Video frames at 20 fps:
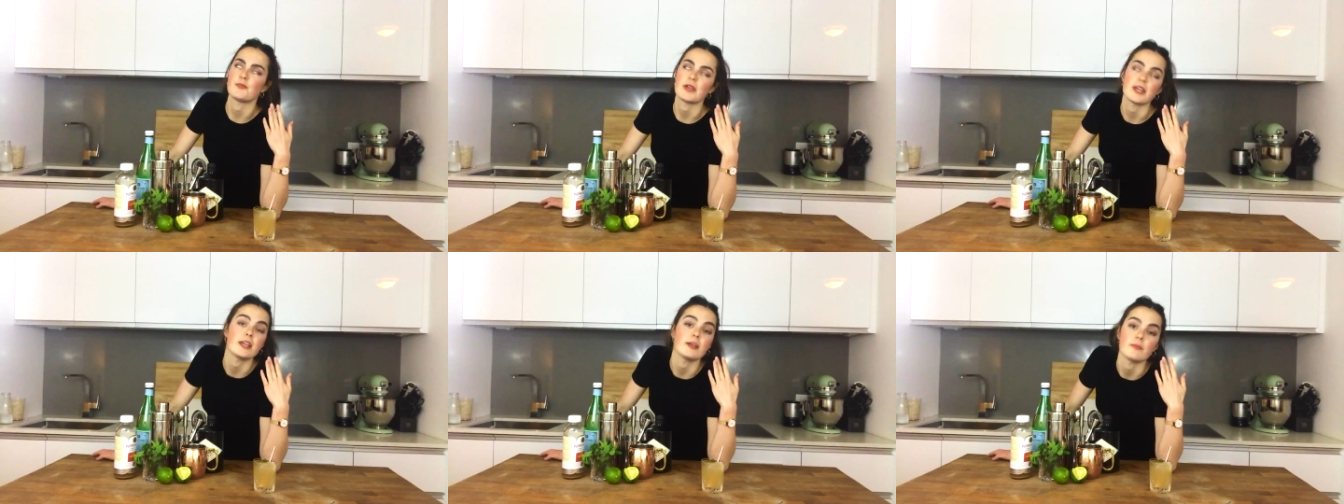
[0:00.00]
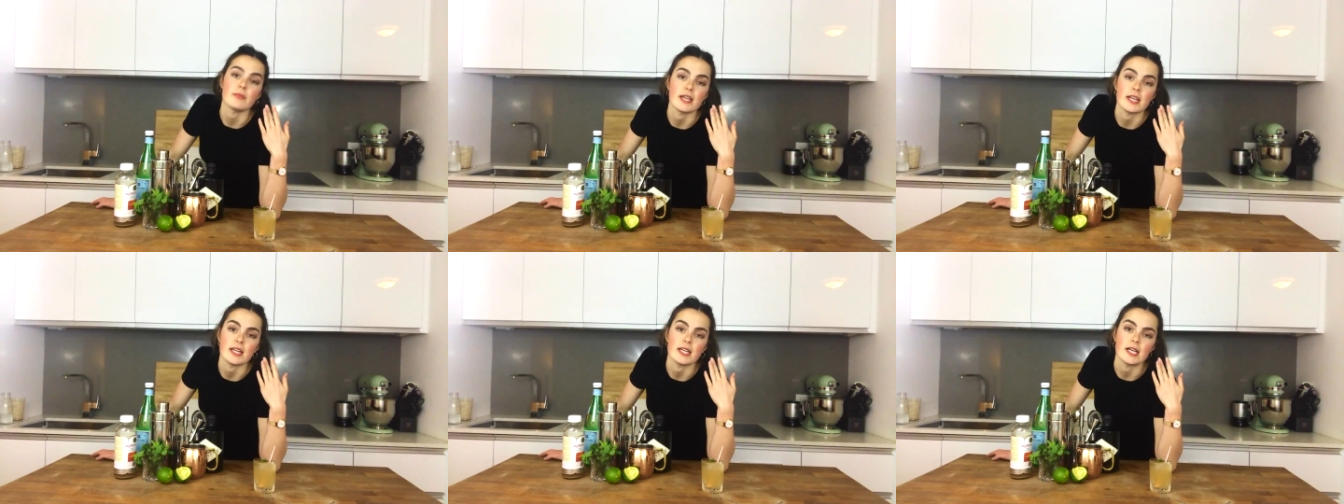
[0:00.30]

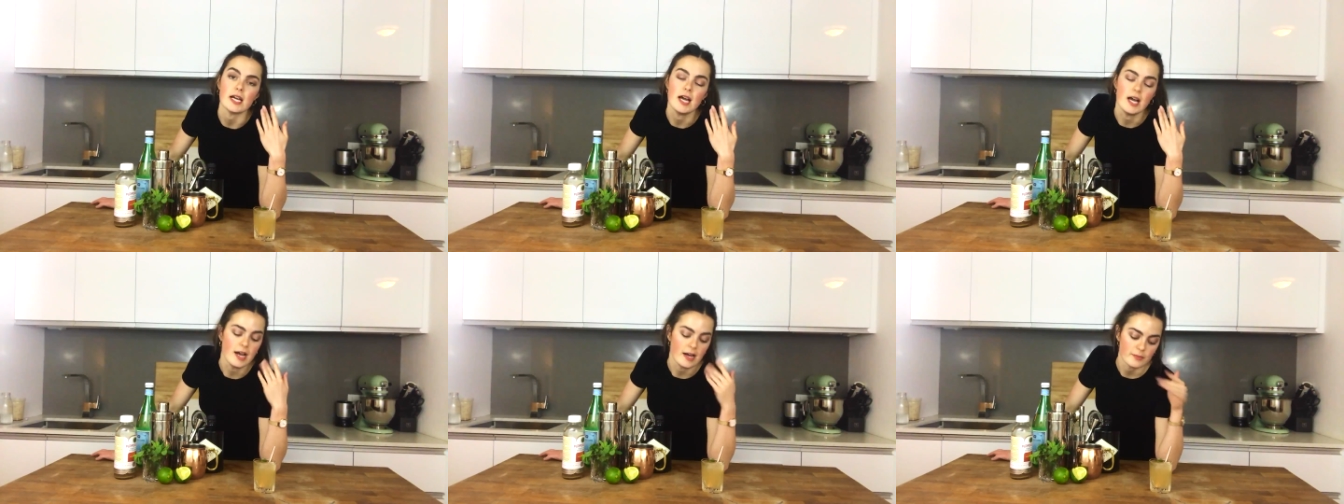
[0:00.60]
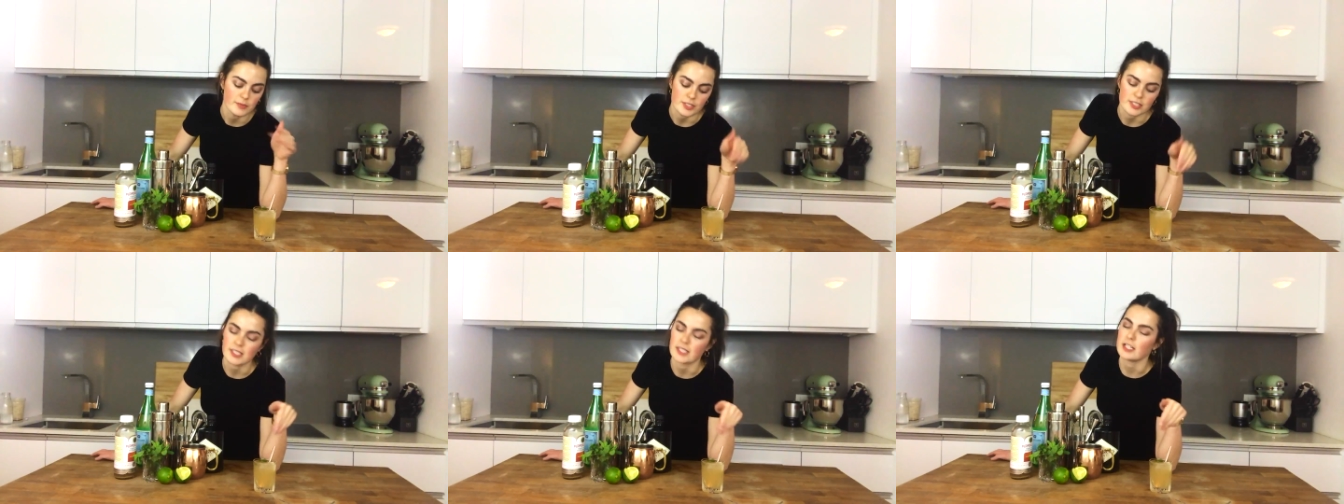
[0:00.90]
being me.
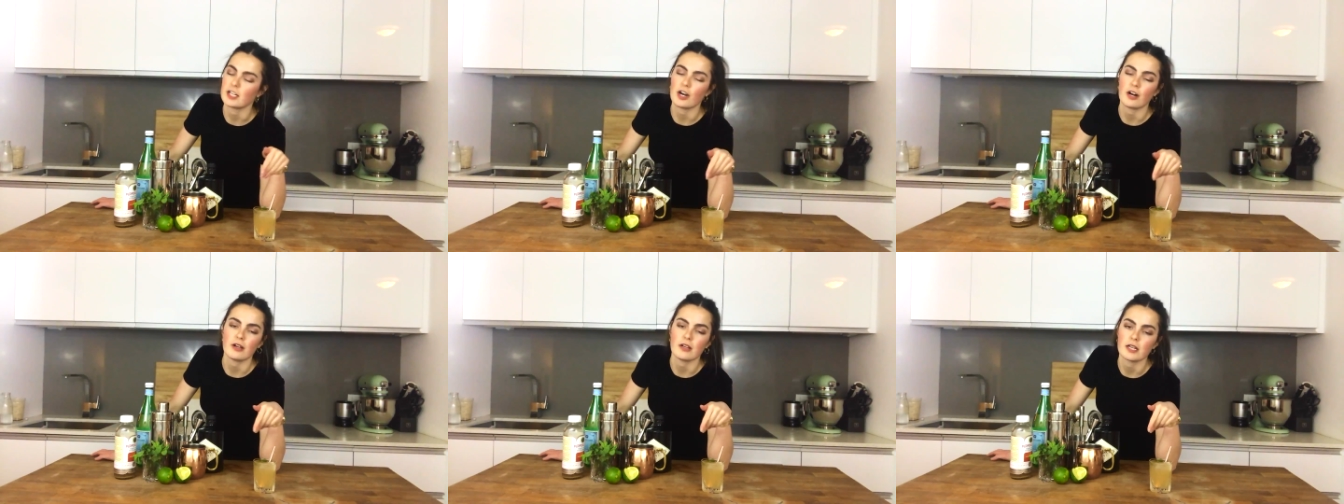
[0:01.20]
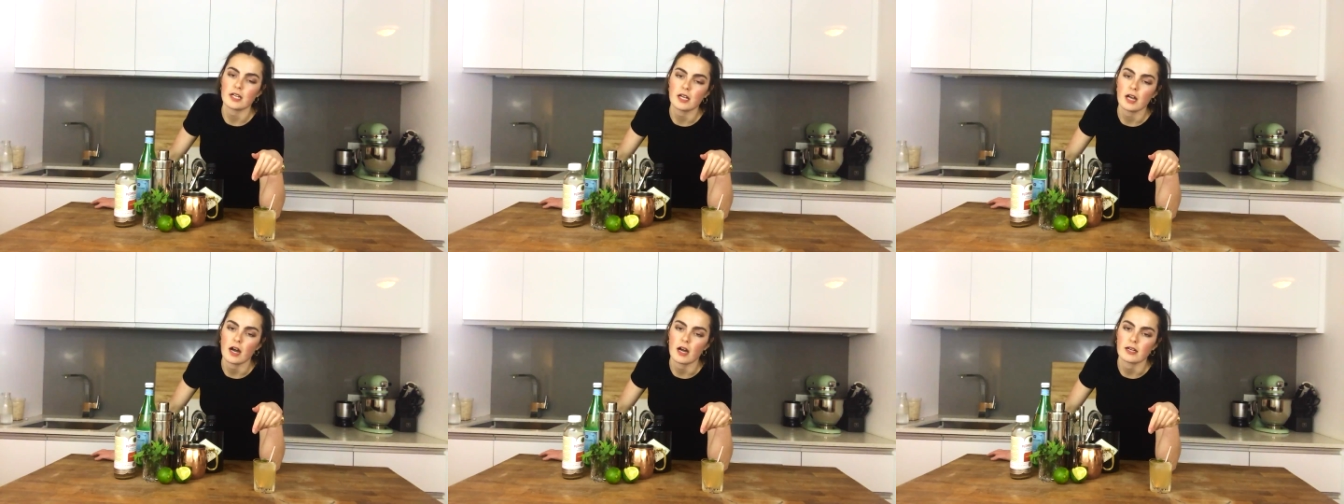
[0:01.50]
I'm just gonna call
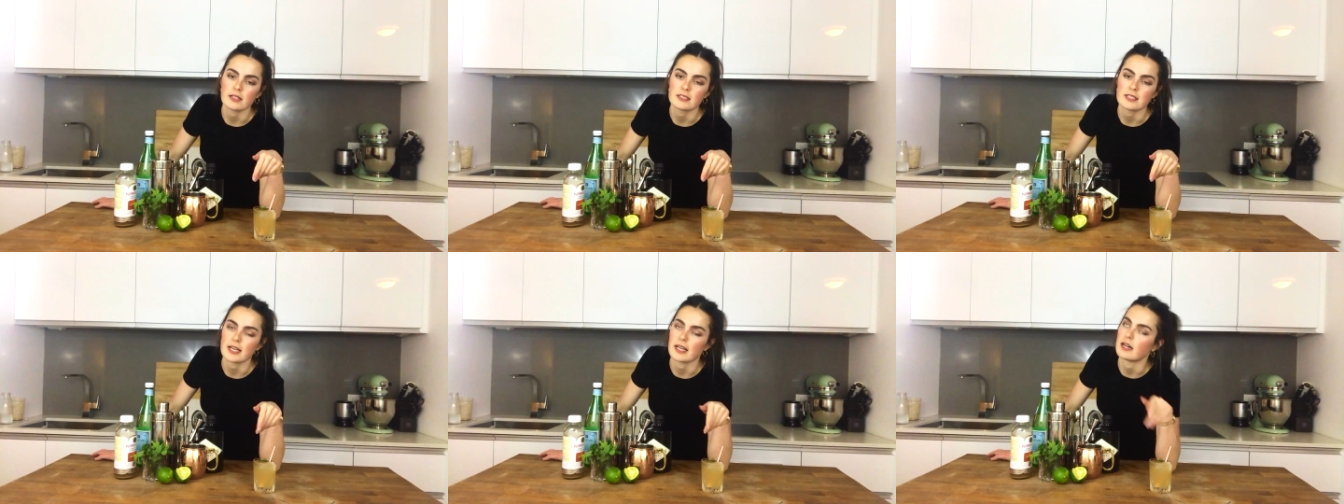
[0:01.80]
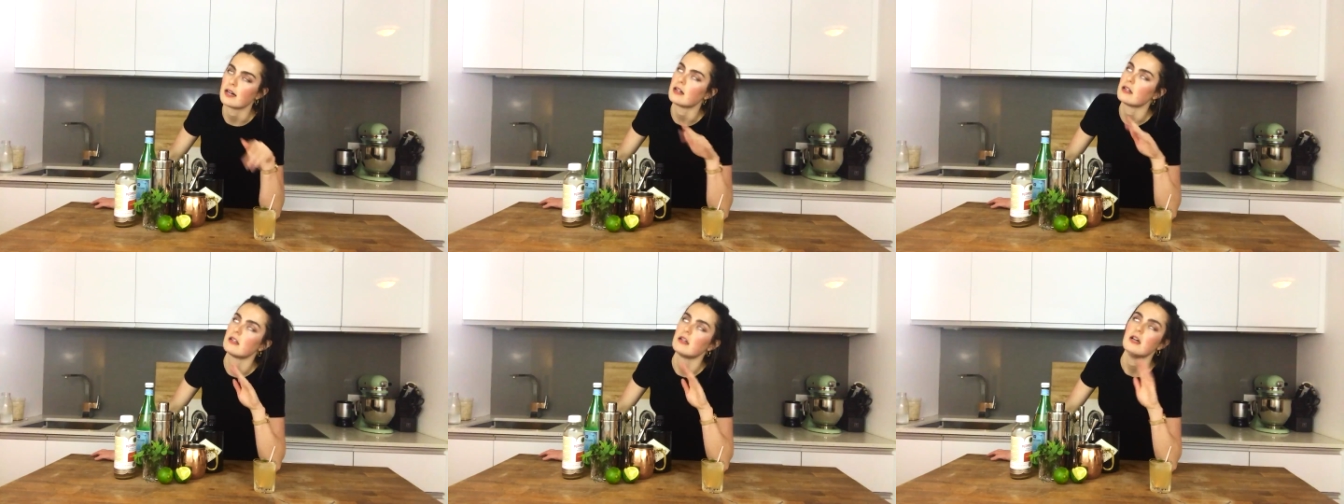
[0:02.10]
it a
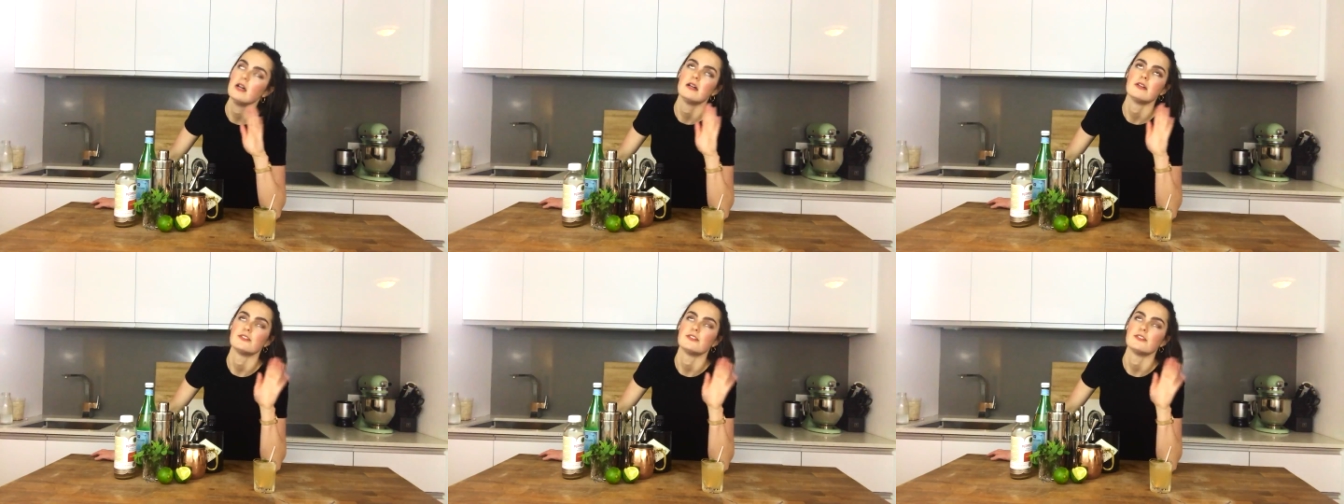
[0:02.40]
cocktail.